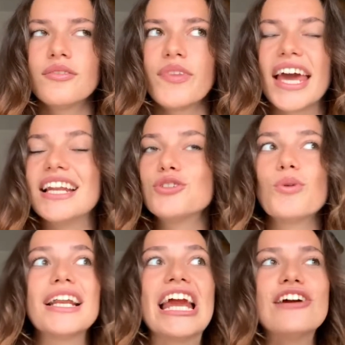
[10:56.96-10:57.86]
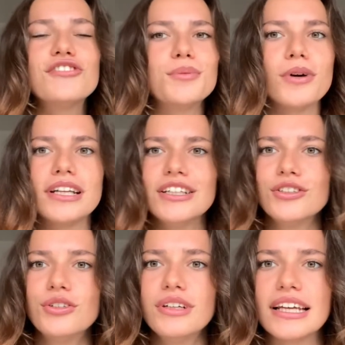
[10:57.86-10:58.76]
And it's what everybody is
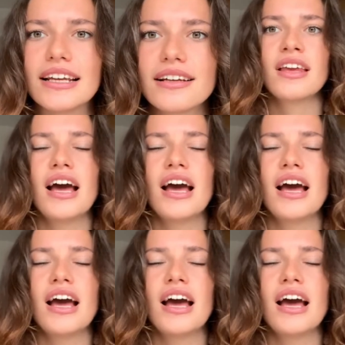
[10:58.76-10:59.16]
doing.